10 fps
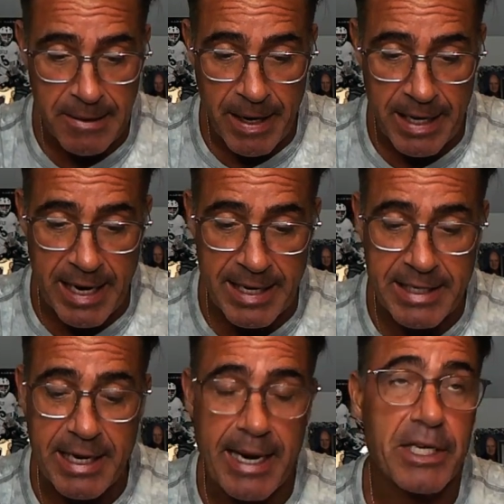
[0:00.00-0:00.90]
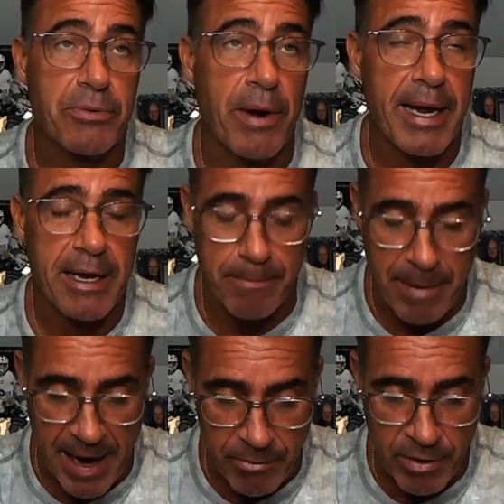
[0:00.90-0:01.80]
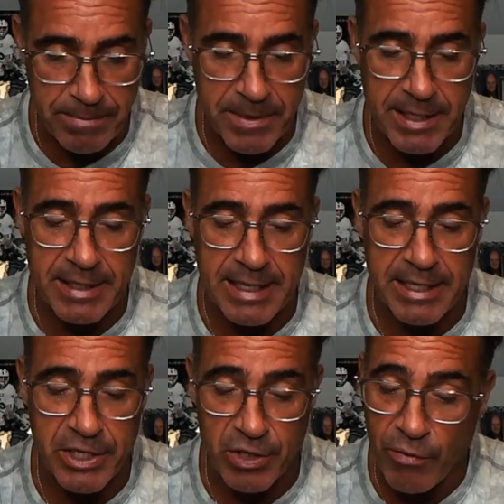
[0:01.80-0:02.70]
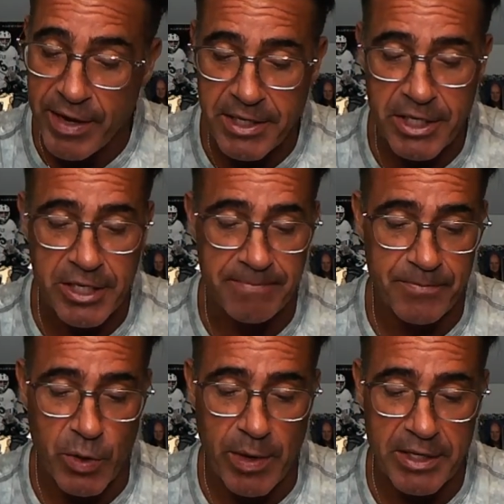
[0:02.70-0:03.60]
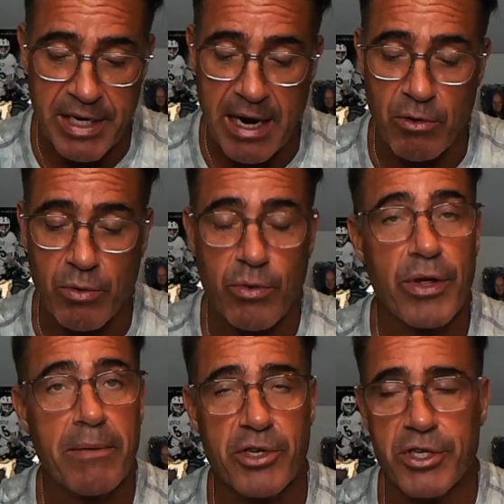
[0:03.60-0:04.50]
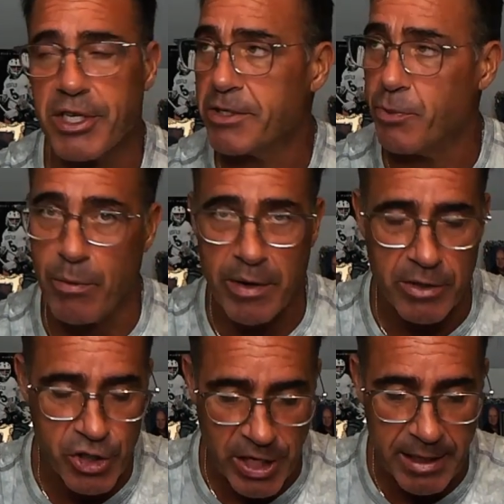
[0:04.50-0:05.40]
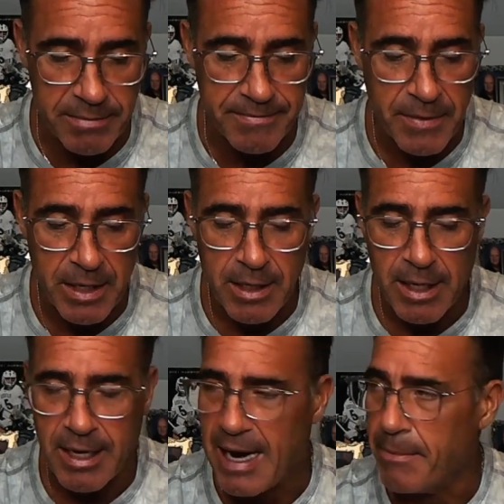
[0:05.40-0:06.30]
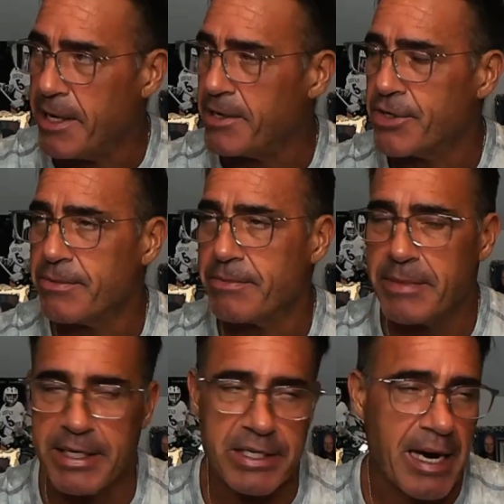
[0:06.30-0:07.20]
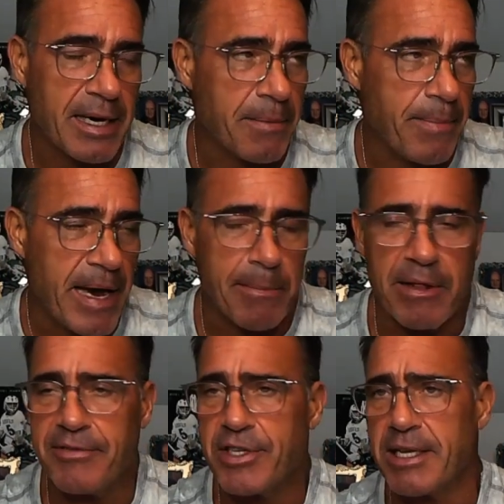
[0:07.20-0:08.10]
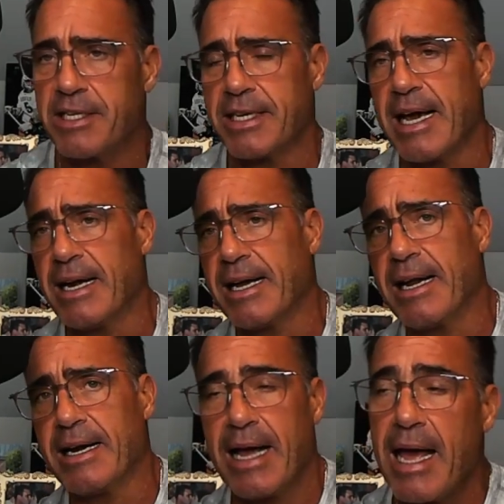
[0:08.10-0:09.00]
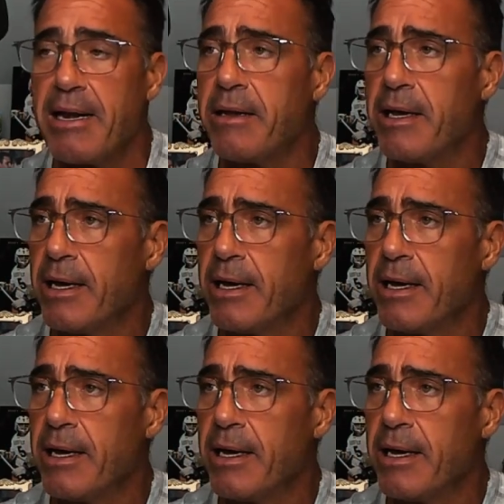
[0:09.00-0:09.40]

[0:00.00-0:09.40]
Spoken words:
In the 1980s, Reagan bankrupted the Soviets. U.S. outgrew them, just as we will China. Communism is not compatible. I've said this again and again and again.